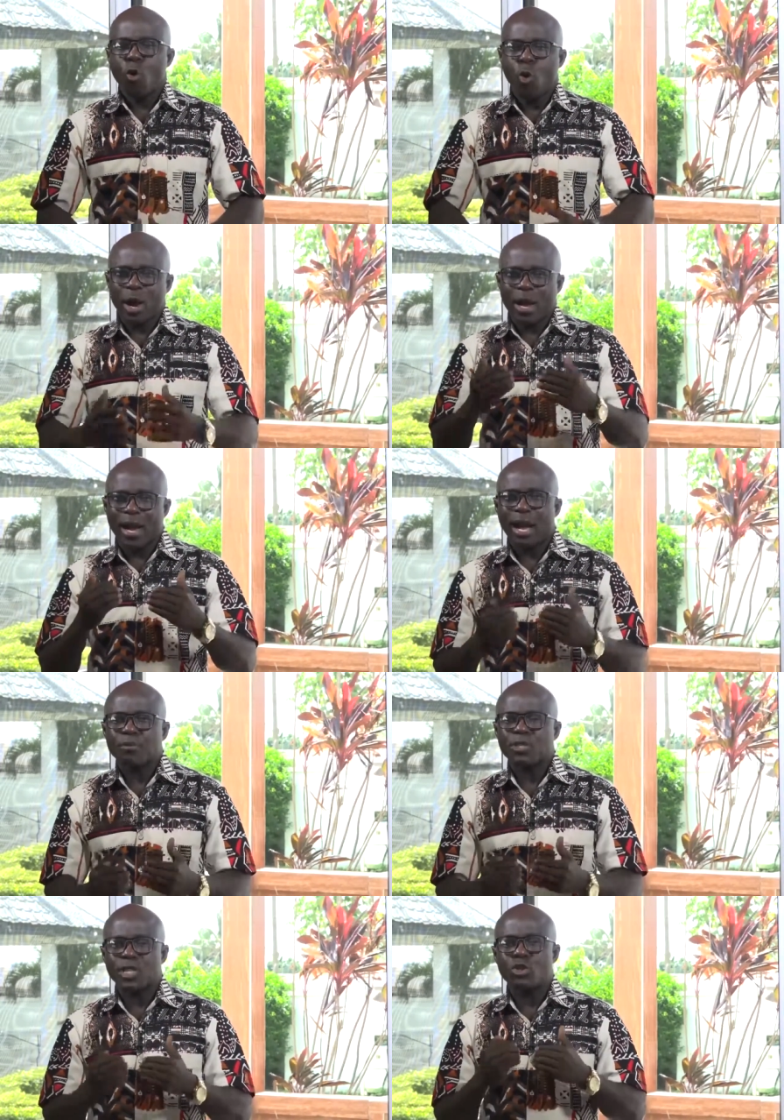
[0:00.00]
who
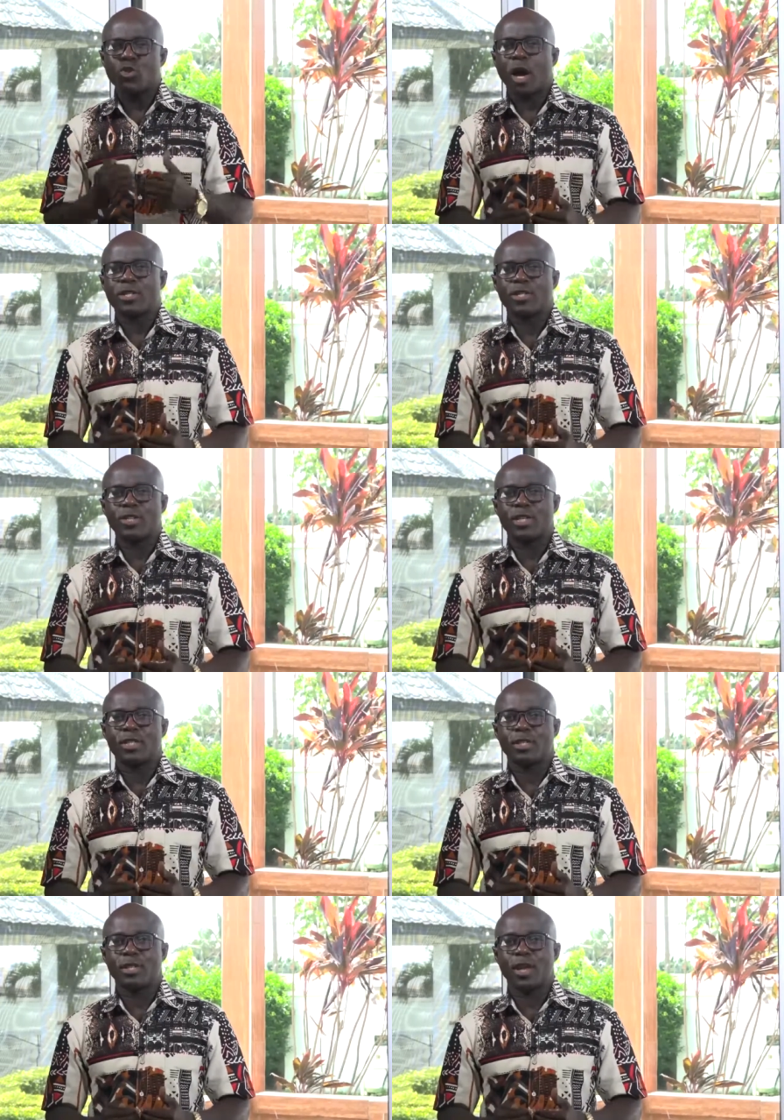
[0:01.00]
comes into our
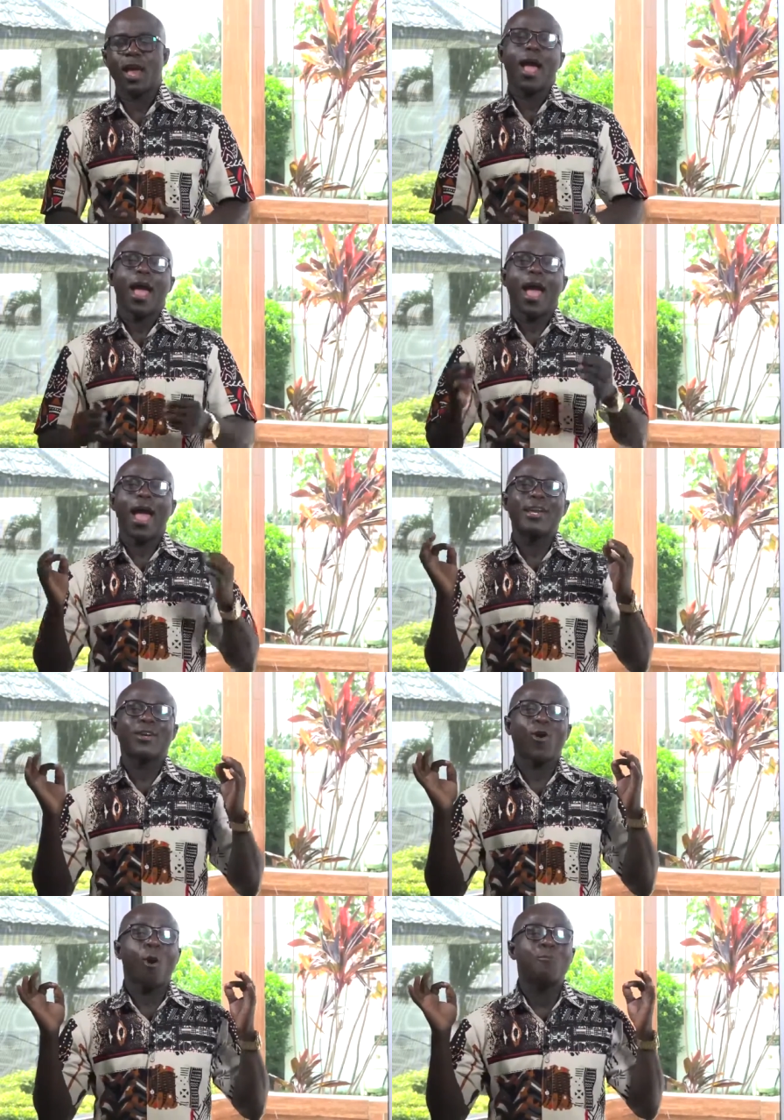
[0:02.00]
situation
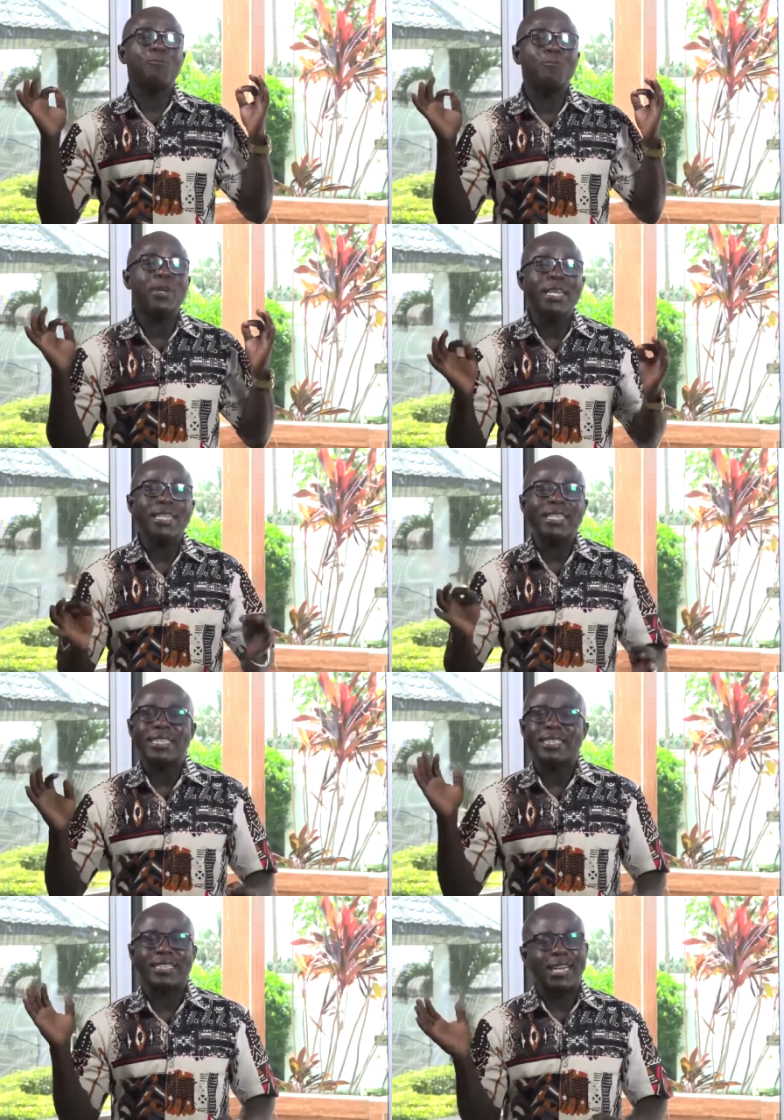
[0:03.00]
and
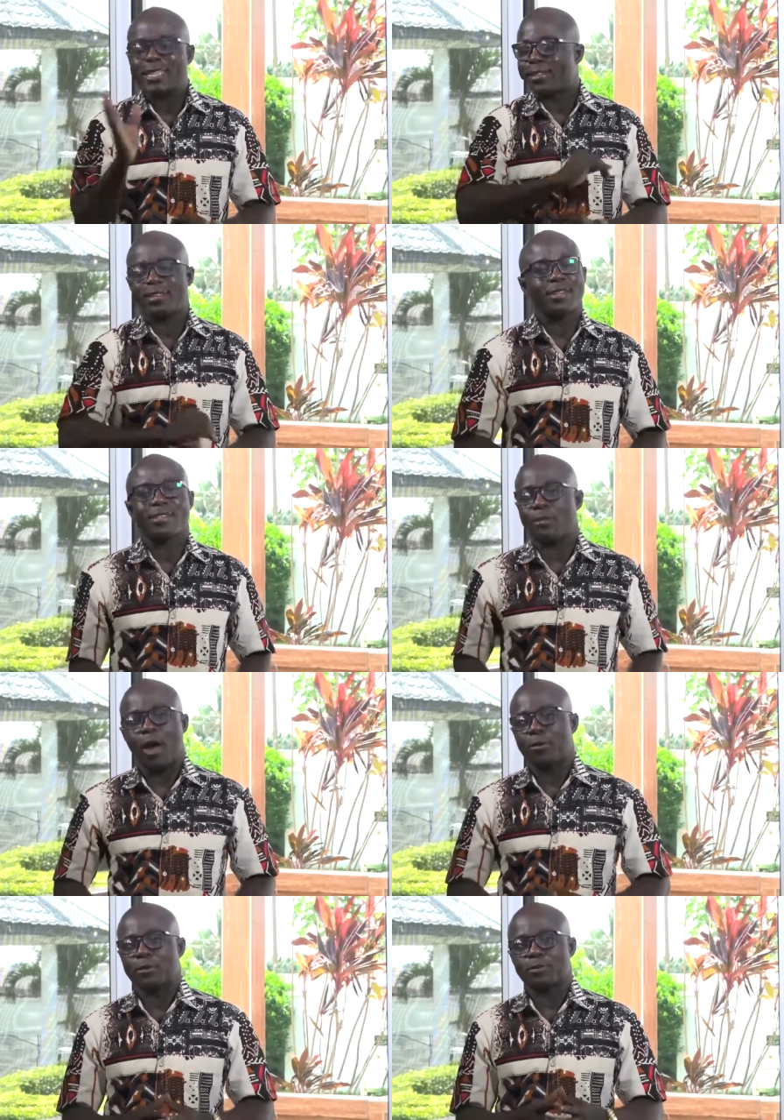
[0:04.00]
completely changes things
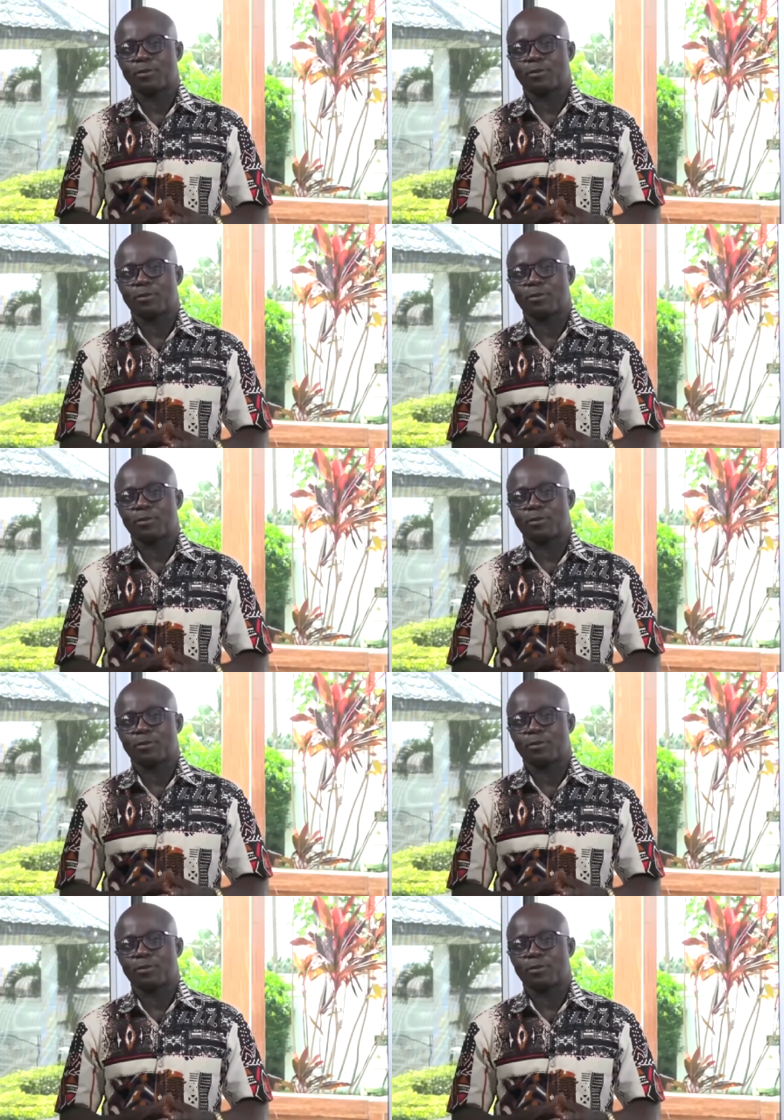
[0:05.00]
around.